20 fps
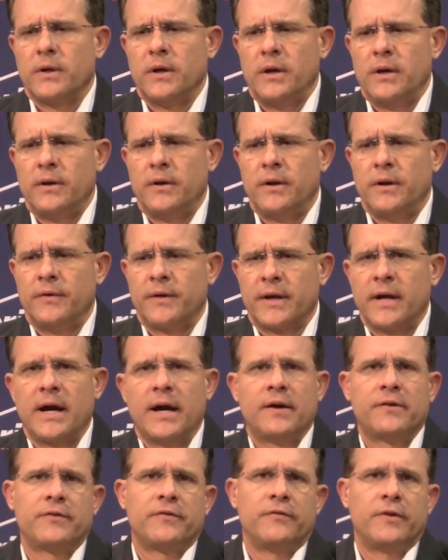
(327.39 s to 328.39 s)
And the
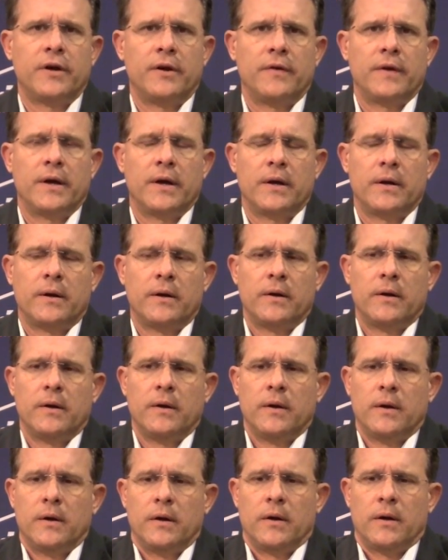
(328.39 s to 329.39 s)
guys have done that.
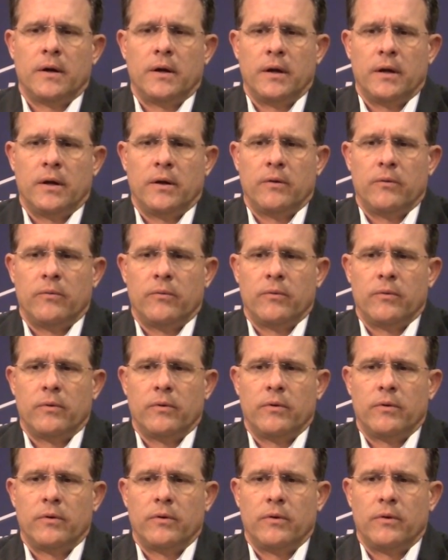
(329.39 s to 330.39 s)
And
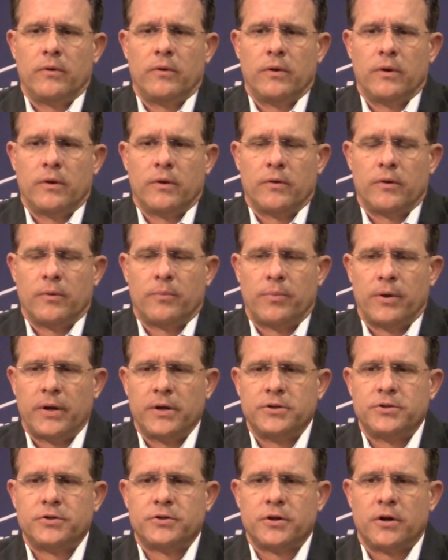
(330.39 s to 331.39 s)
the
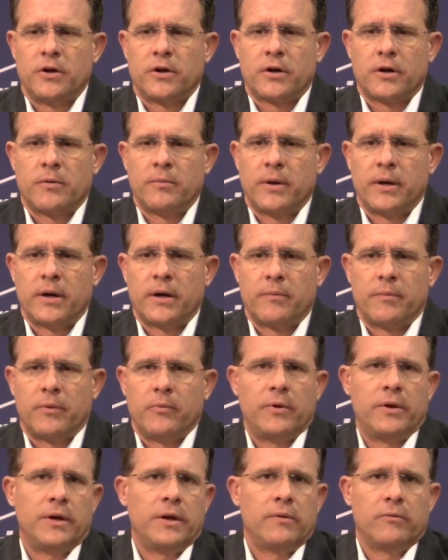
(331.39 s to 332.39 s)
plays you're talking about, I
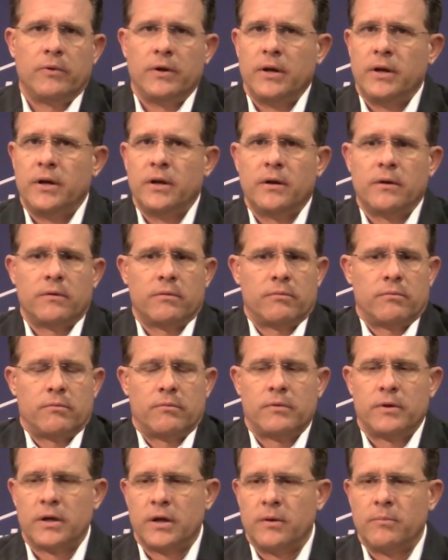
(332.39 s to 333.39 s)
mean, we need to
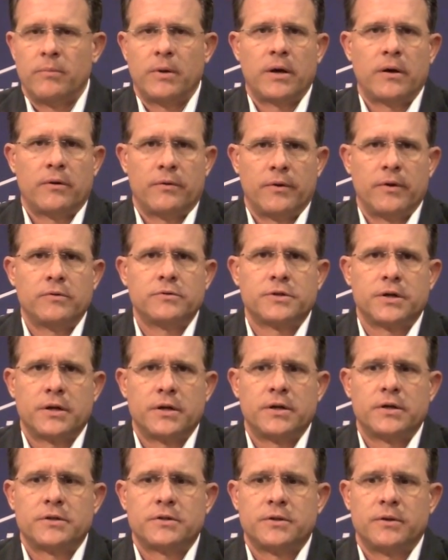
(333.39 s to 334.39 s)
get better in those
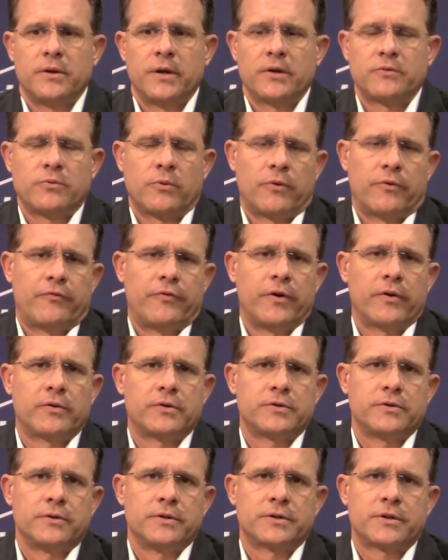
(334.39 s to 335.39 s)
areas. And that's what we're
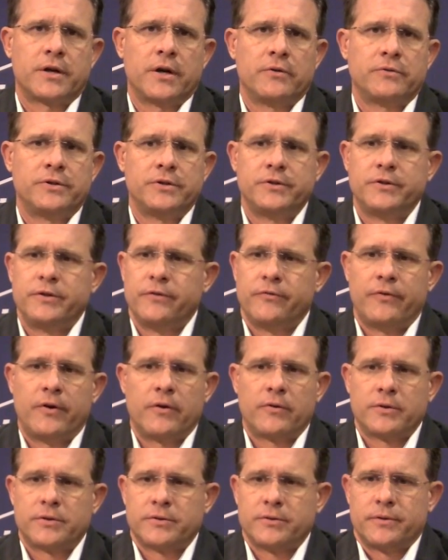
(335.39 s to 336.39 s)
focused on. As coaches, you
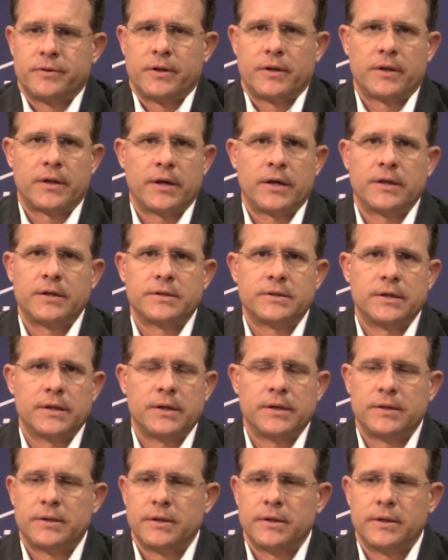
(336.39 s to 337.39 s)
focus on the things
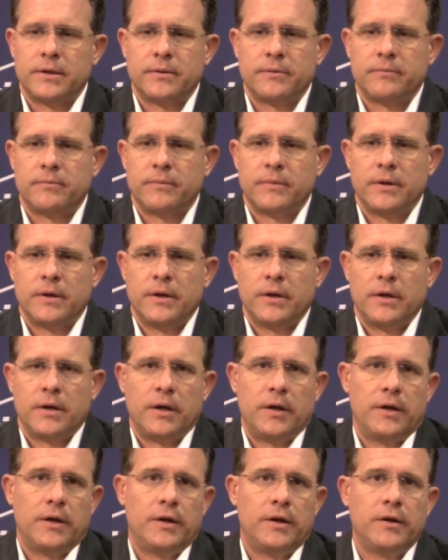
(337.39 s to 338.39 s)
that
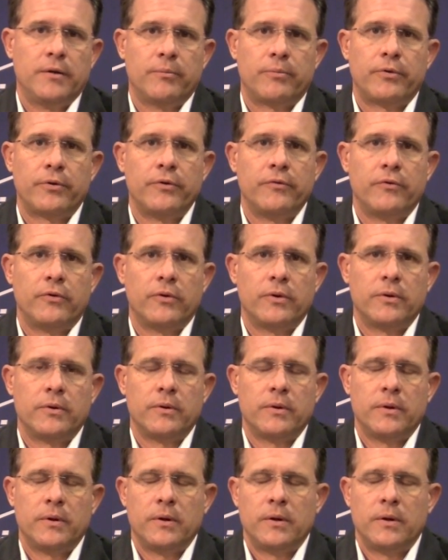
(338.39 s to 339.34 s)
you need to improve on.